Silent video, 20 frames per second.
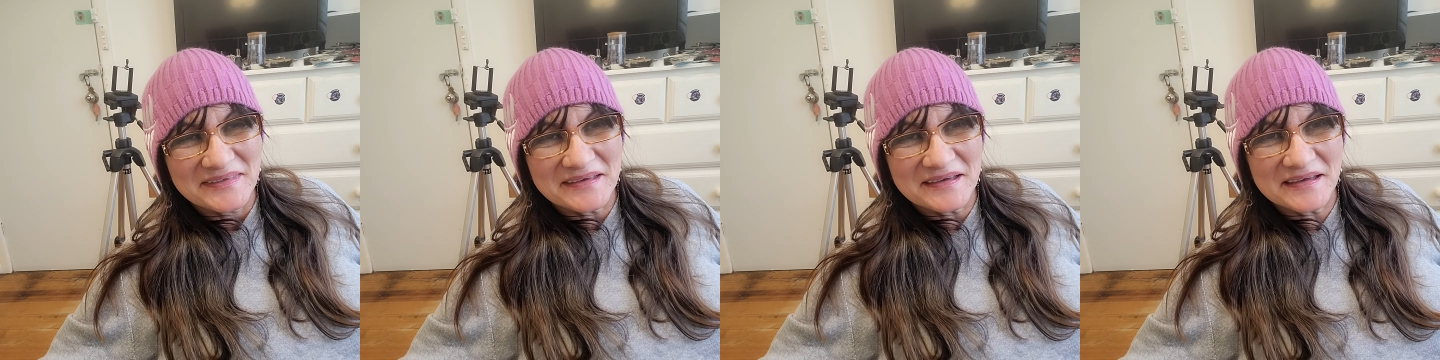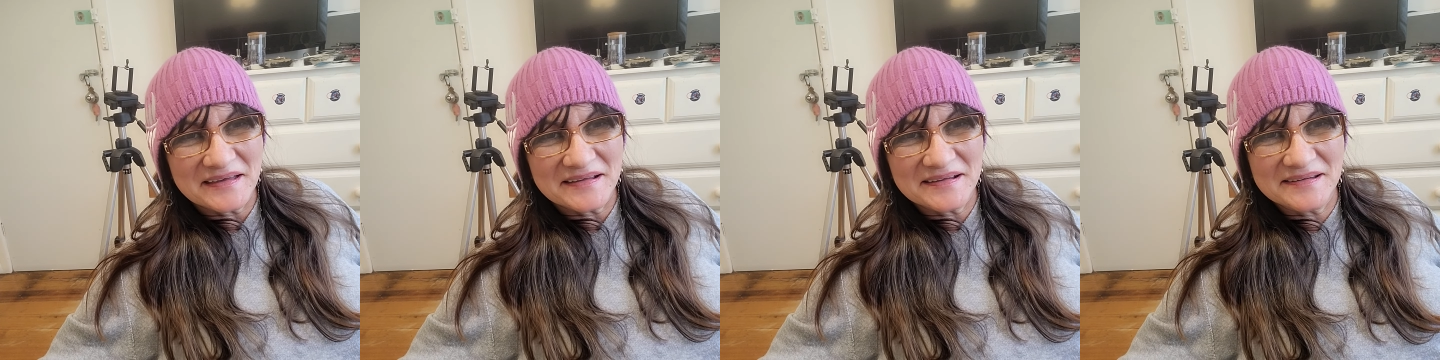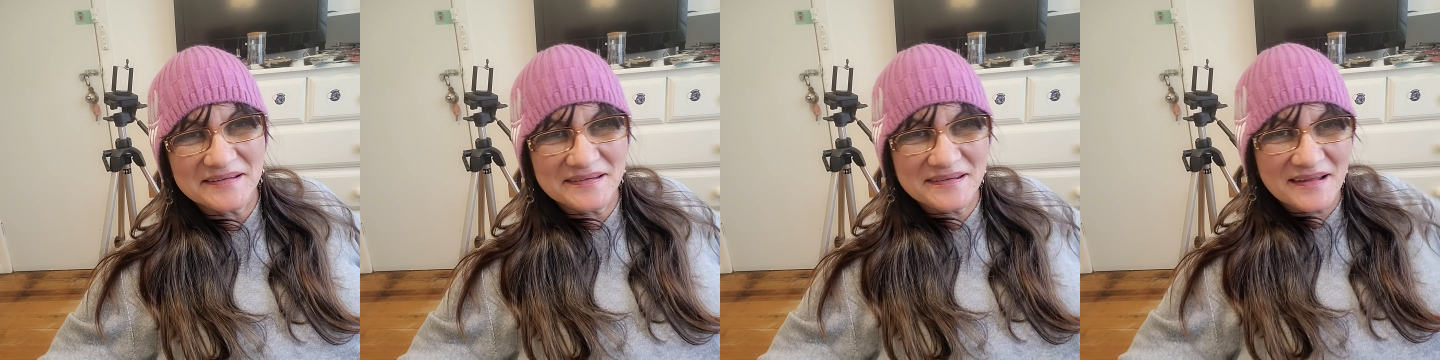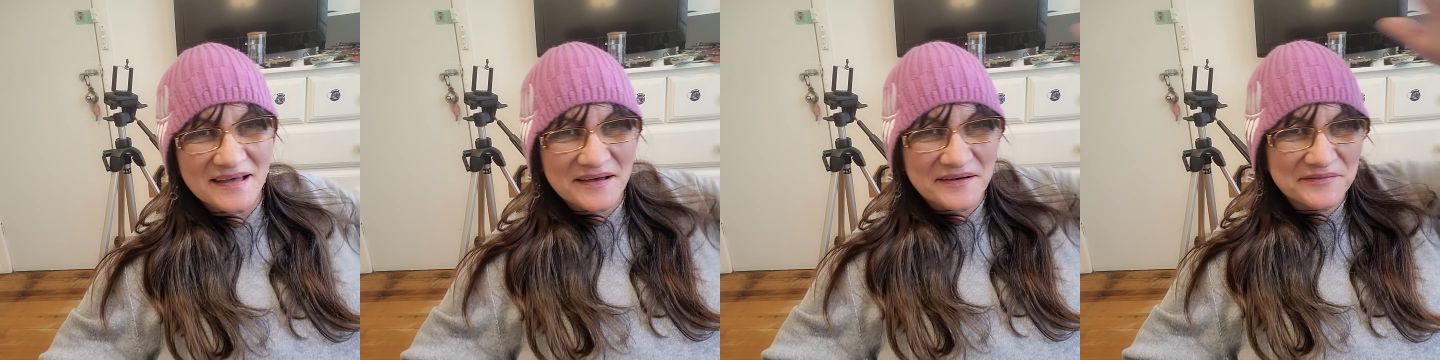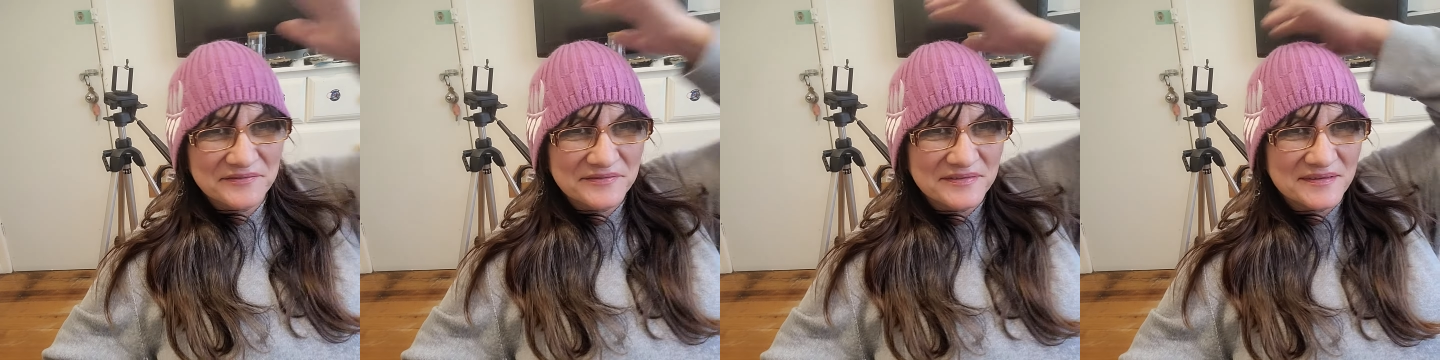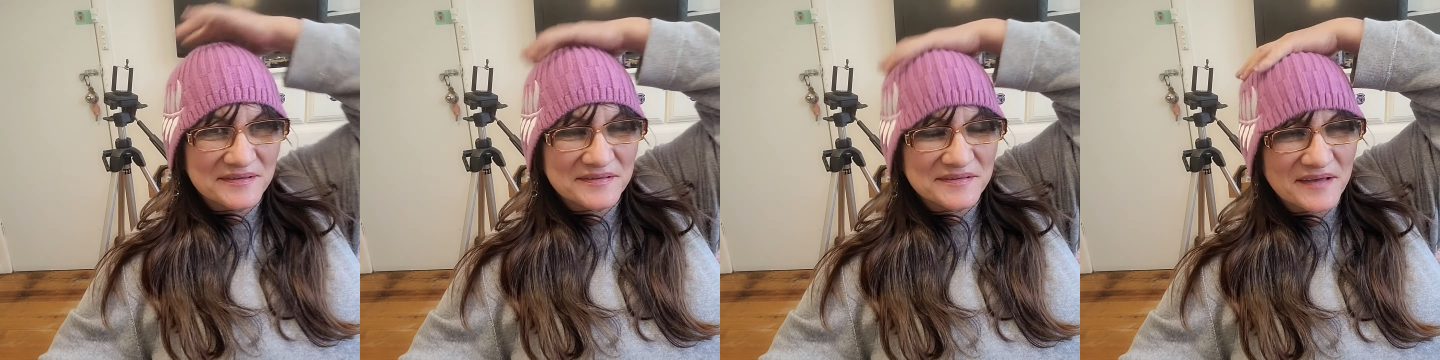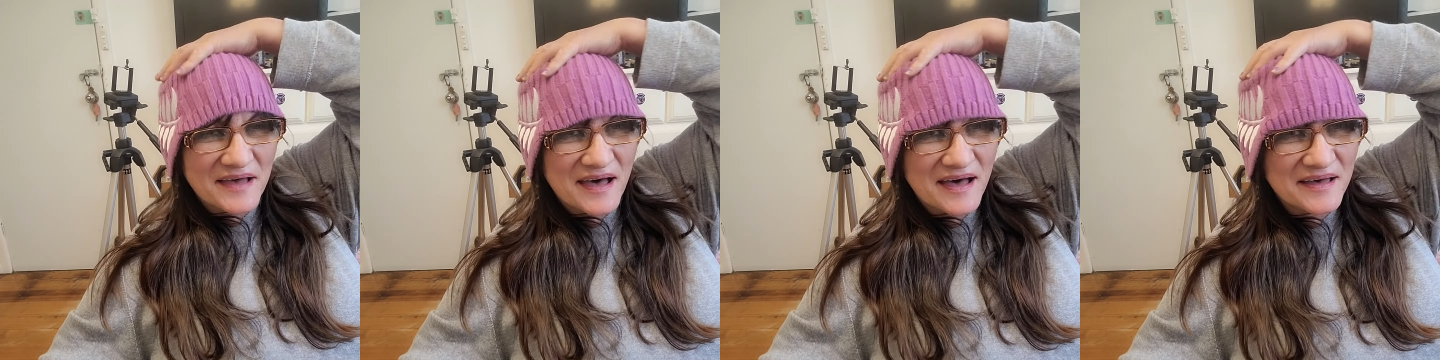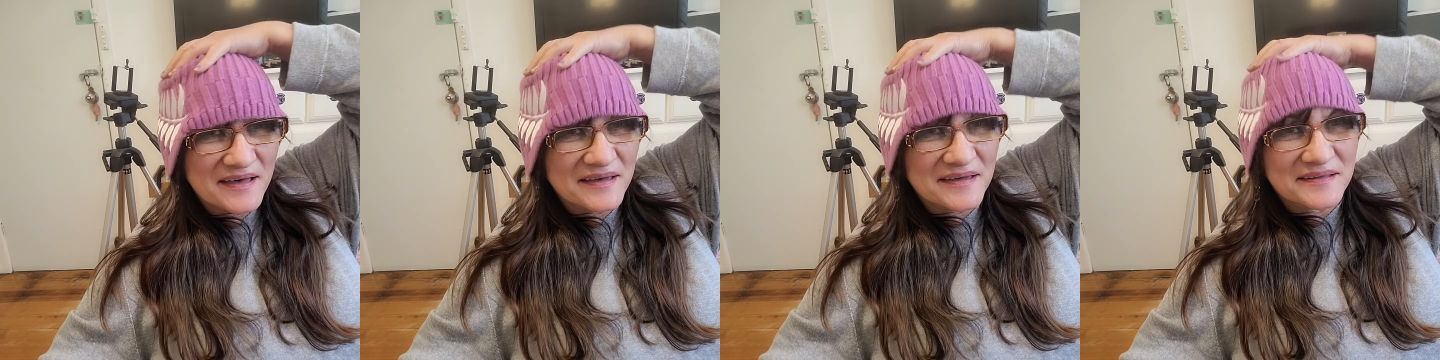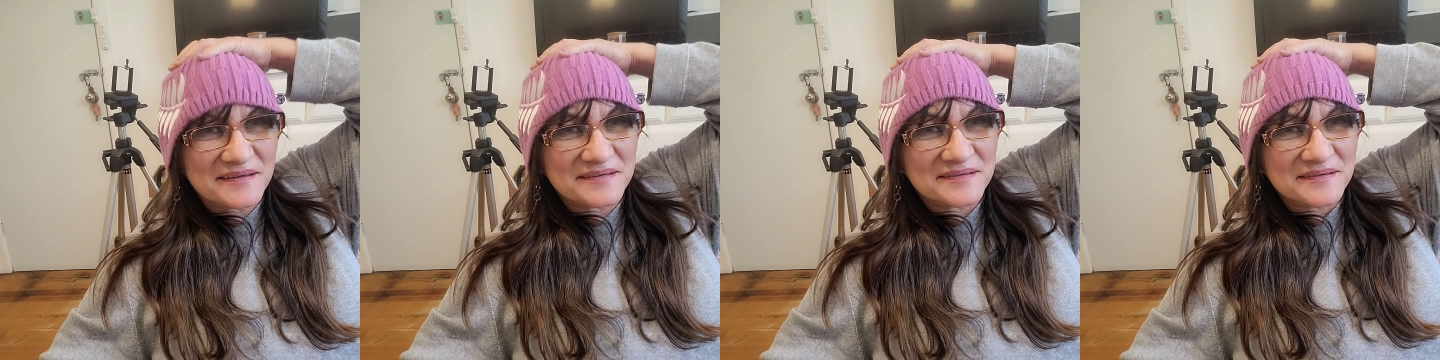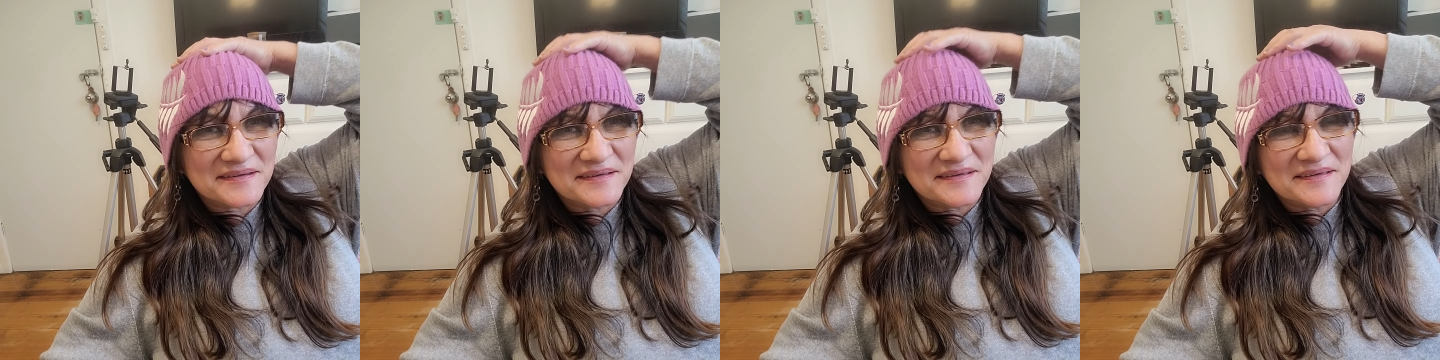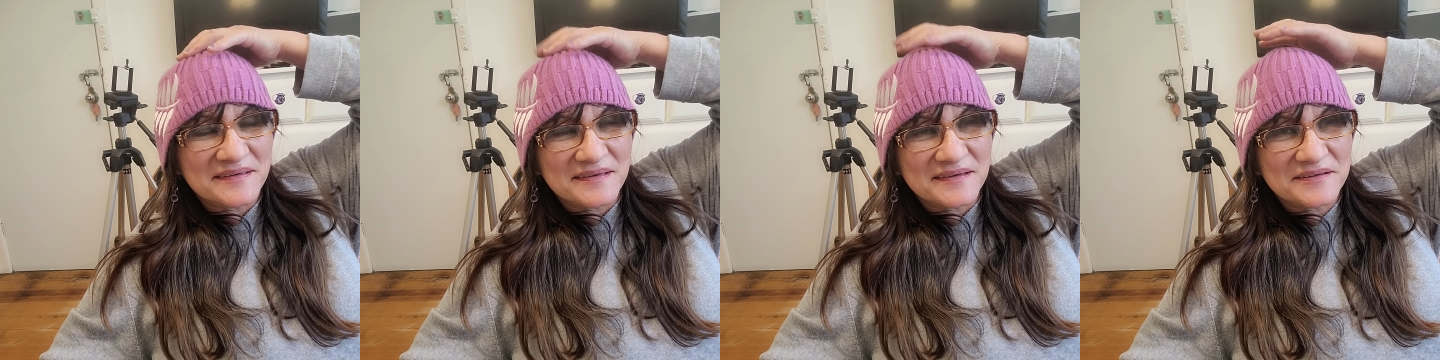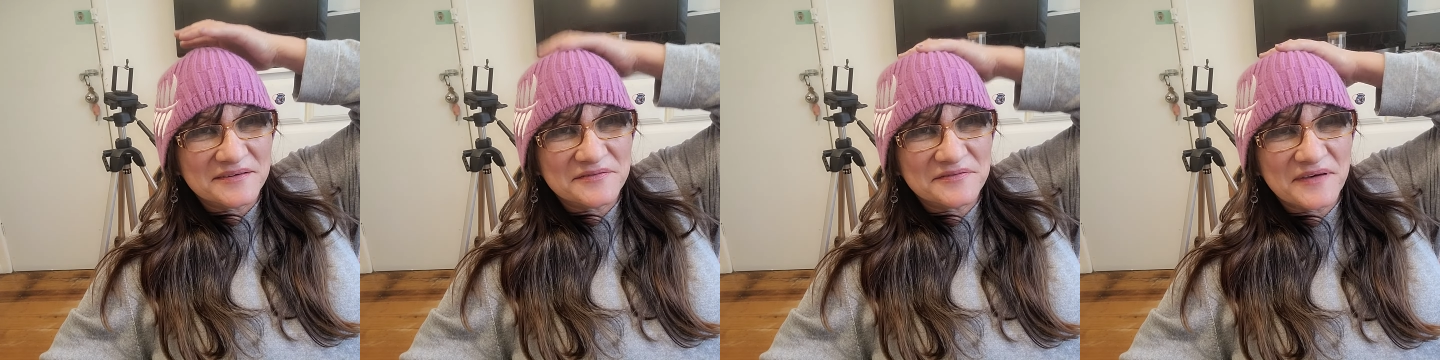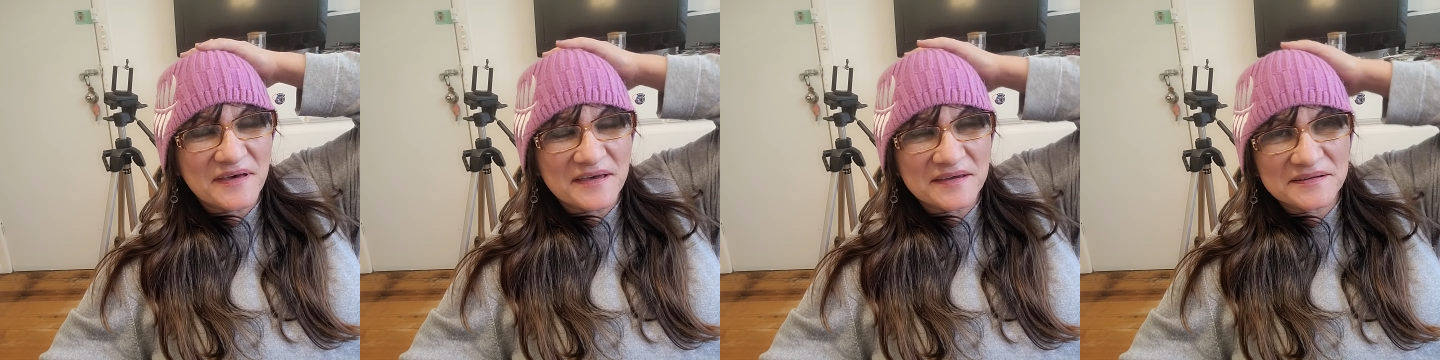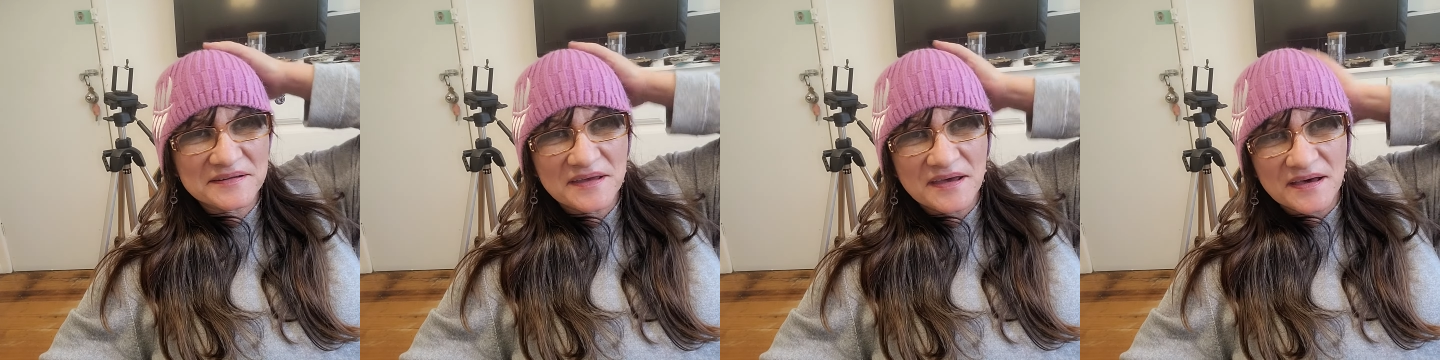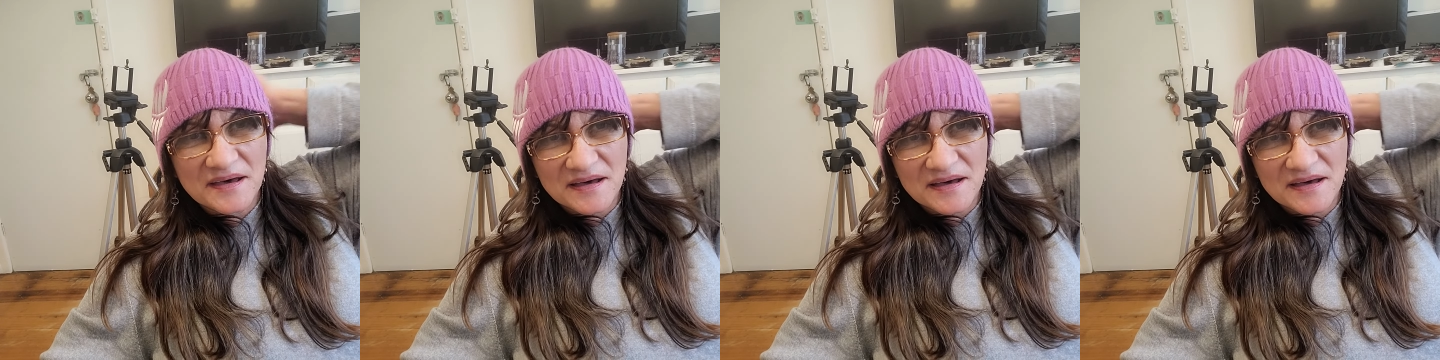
I love this hat. In fact,